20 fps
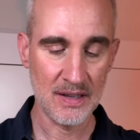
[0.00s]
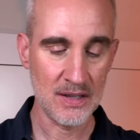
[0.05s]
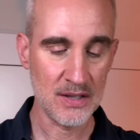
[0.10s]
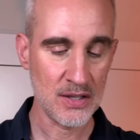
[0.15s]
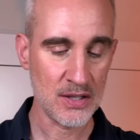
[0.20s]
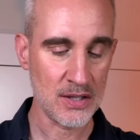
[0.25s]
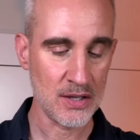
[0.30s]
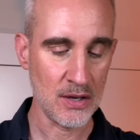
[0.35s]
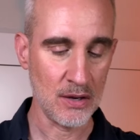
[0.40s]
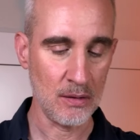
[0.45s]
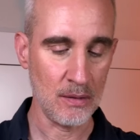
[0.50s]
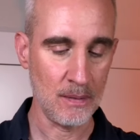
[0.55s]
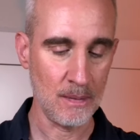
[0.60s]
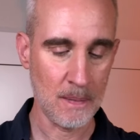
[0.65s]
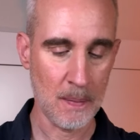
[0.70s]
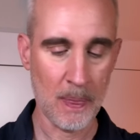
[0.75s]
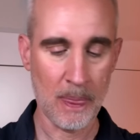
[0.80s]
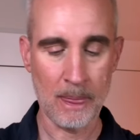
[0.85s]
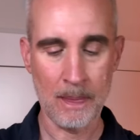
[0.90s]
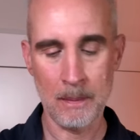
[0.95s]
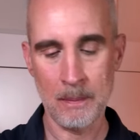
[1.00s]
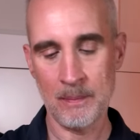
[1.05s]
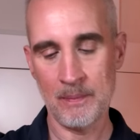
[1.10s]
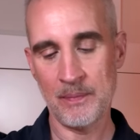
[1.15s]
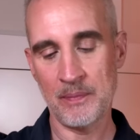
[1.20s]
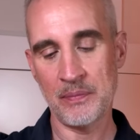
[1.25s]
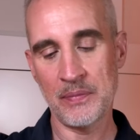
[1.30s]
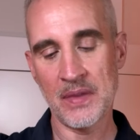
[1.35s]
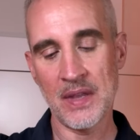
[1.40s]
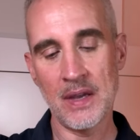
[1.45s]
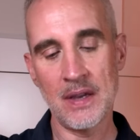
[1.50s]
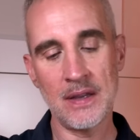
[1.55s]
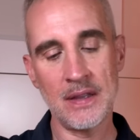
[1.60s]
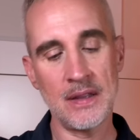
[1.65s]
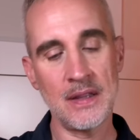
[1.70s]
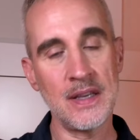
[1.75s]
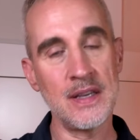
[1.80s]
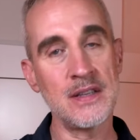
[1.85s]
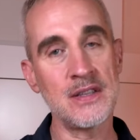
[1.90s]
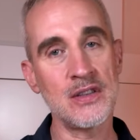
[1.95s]
So,
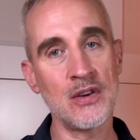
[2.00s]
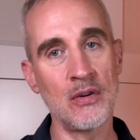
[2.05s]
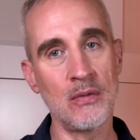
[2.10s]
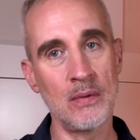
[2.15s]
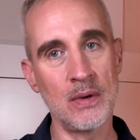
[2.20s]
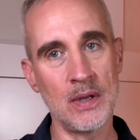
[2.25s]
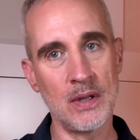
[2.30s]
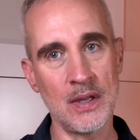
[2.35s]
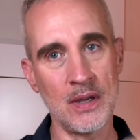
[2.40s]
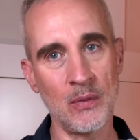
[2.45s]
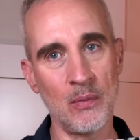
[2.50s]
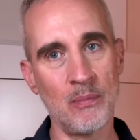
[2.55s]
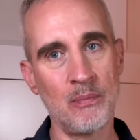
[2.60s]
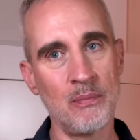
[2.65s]
these are really